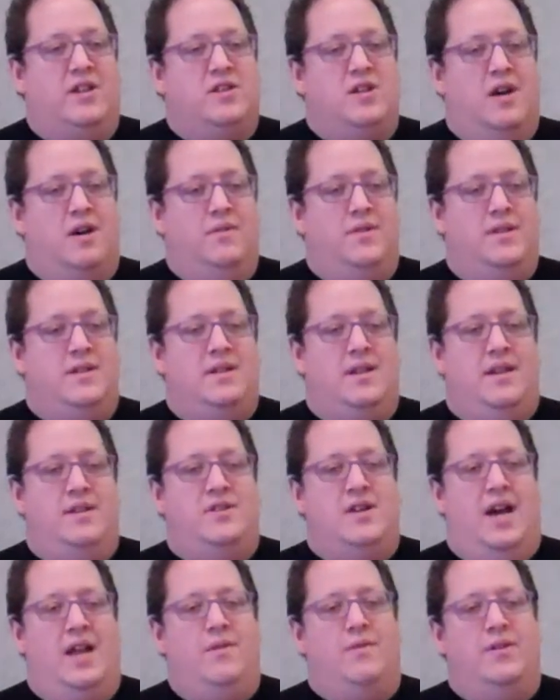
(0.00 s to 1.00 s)
Show in
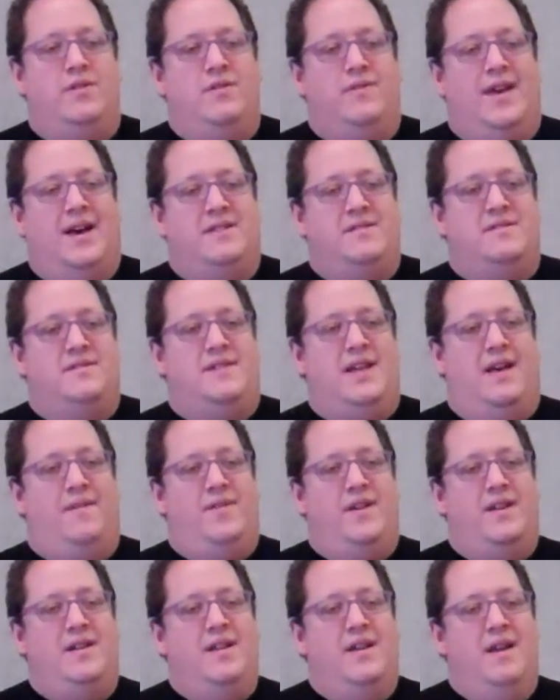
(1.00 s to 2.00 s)
January
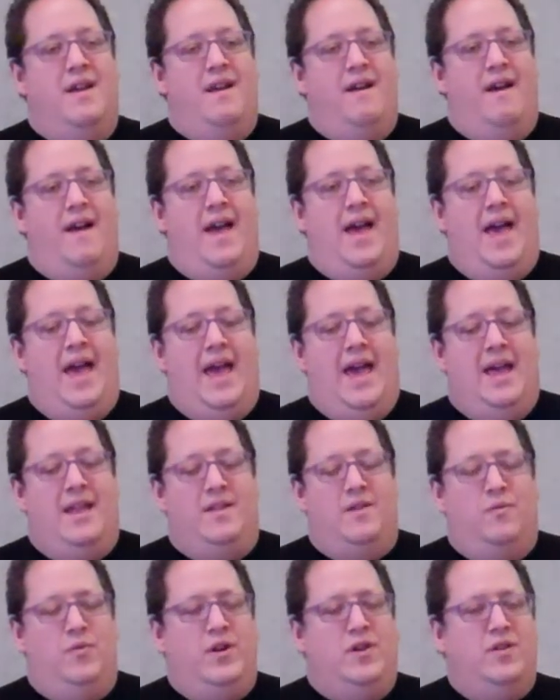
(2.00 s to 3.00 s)
2007,
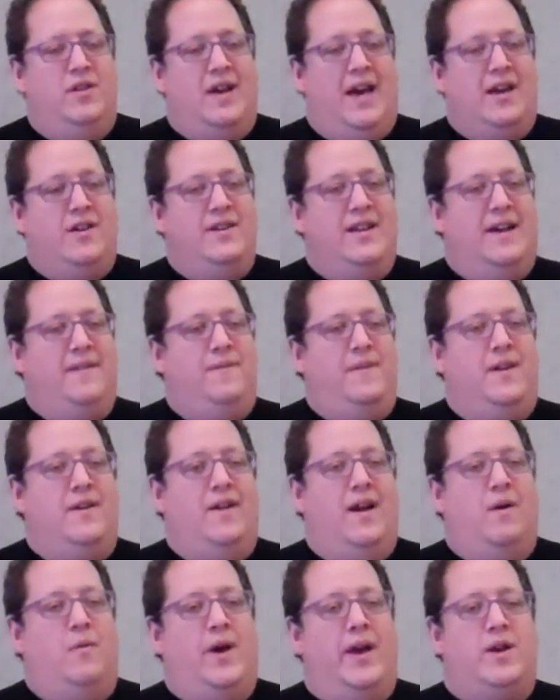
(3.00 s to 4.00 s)
and I could not
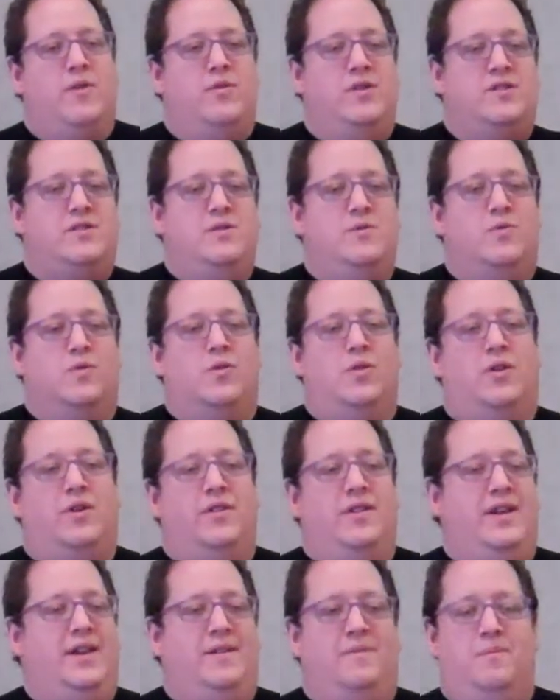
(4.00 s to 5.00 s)
figure out why Chris knew where all
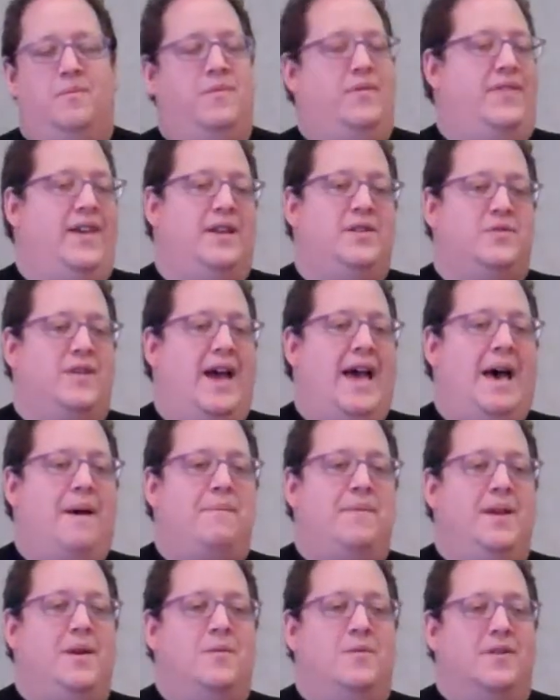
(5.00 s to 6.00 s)
the things were
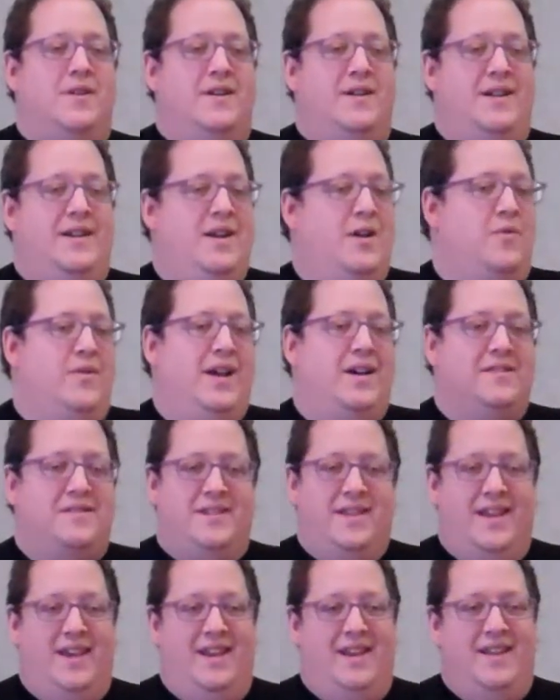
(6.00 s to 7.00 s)
happening were, and no one else
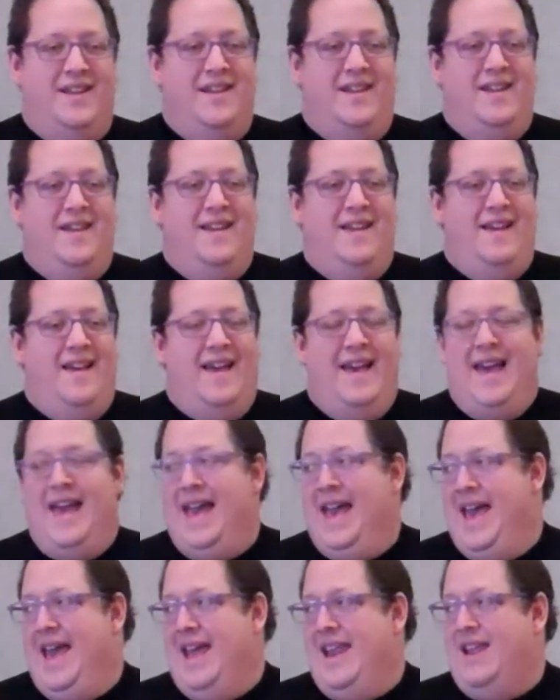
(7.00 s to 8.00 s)
did.
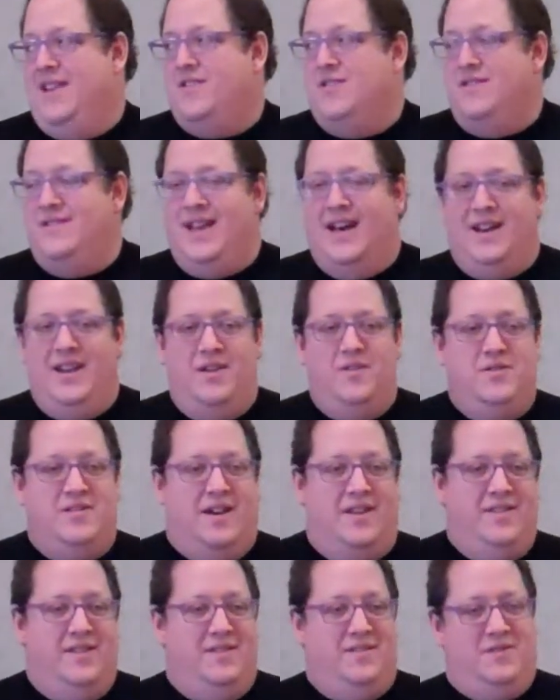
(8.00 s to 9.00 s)
And it turned out he was
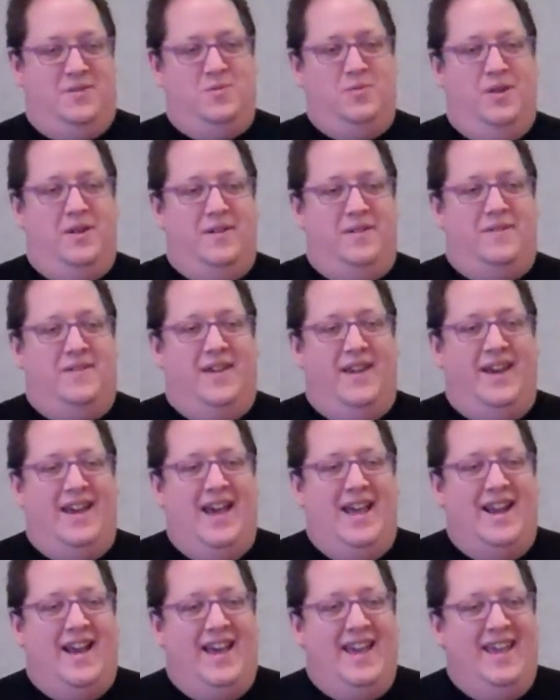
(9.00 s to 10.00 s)
on this Twitter thing,
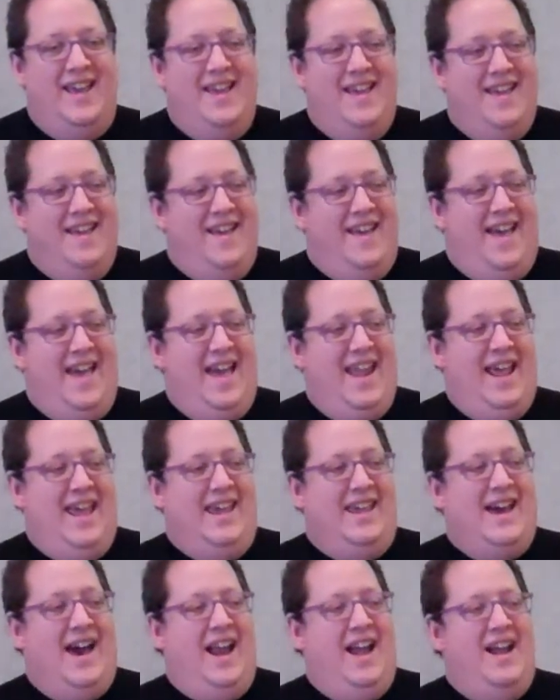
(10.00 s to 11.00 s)
and
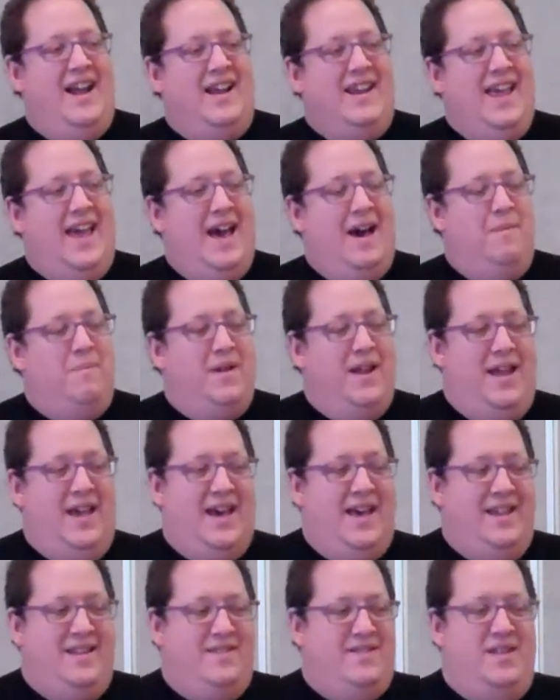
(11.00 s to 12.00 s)
I got an account, but
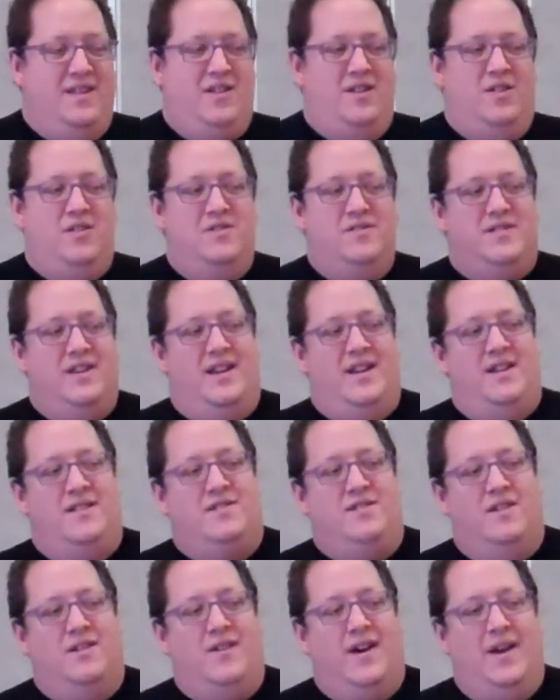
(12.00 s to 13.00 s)
I didn't use it, and
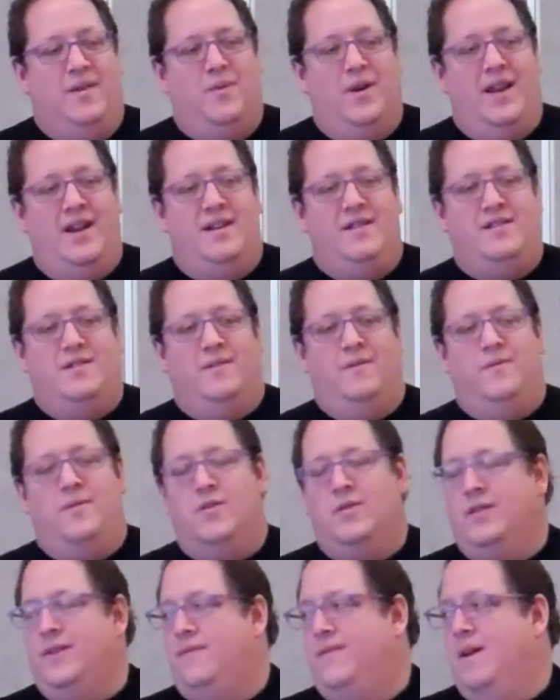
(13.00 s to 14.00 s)
so I waited till
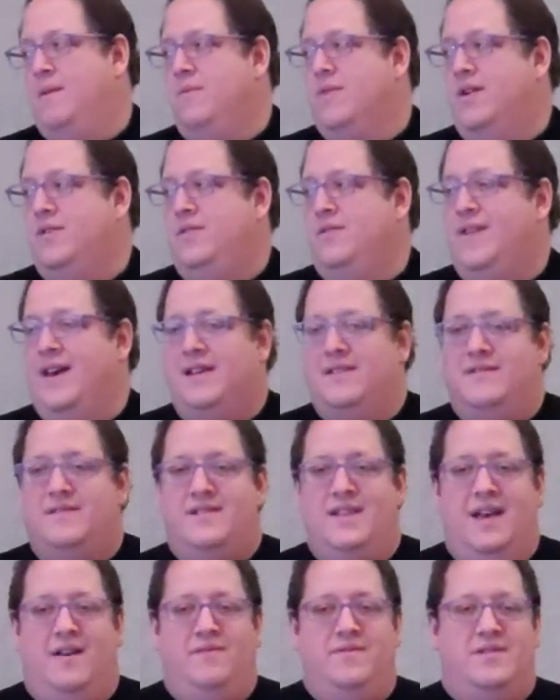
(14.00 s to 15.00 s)
early February
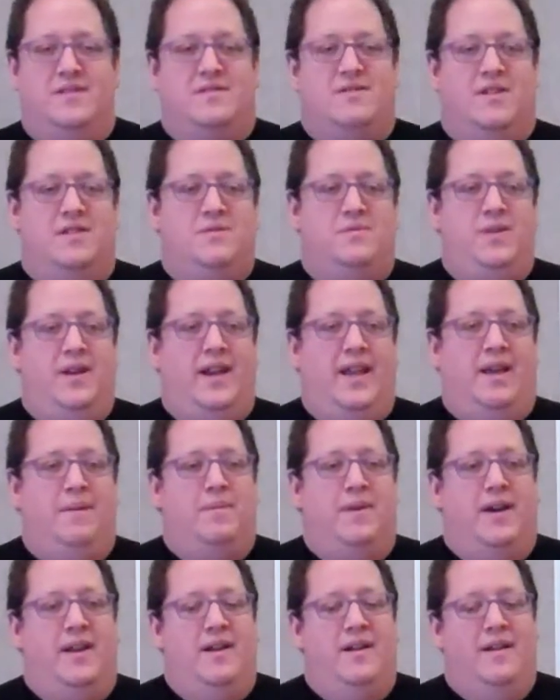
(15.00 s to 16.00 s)
2007 to start tweeting.
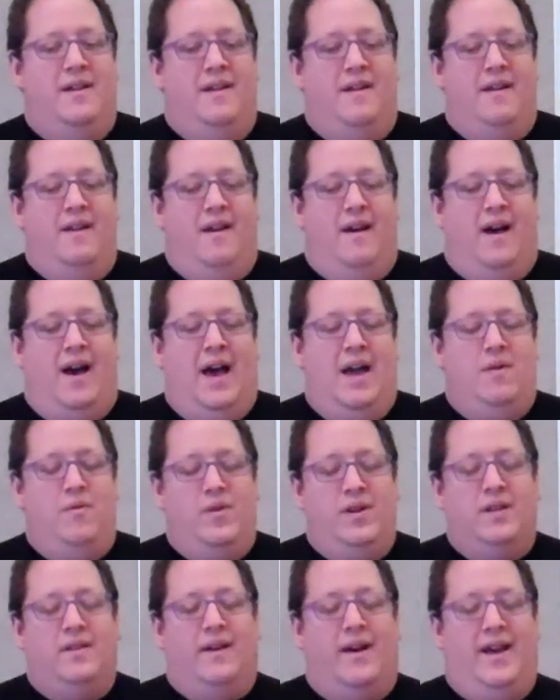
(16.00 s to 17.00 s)
But I
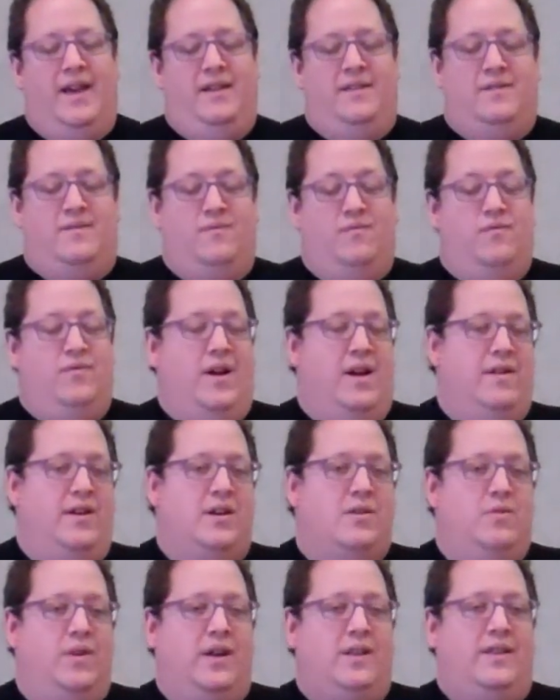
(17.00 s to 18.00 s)
realized very
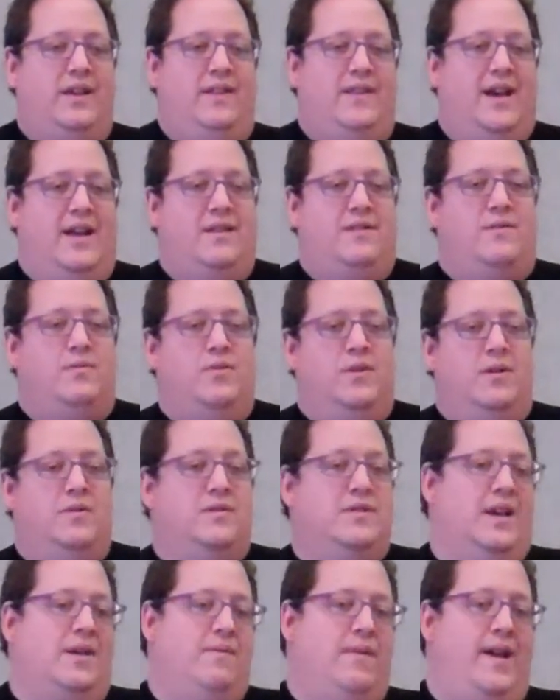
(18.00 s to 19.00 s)
quickly that Twitter
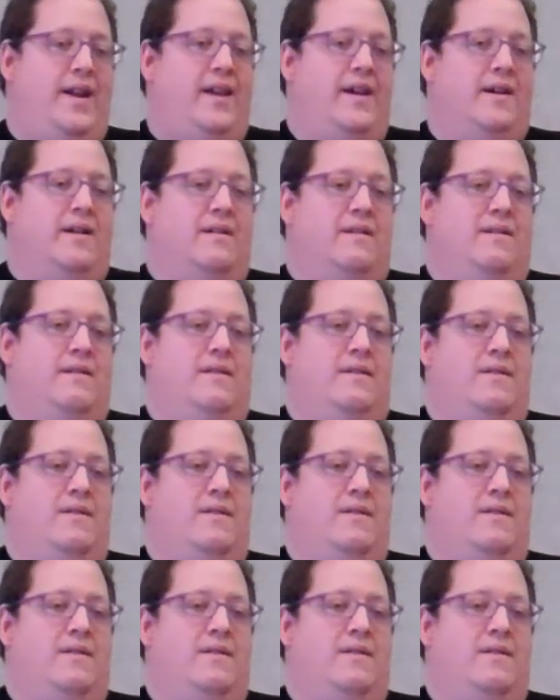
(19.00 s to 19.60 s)
was like radio.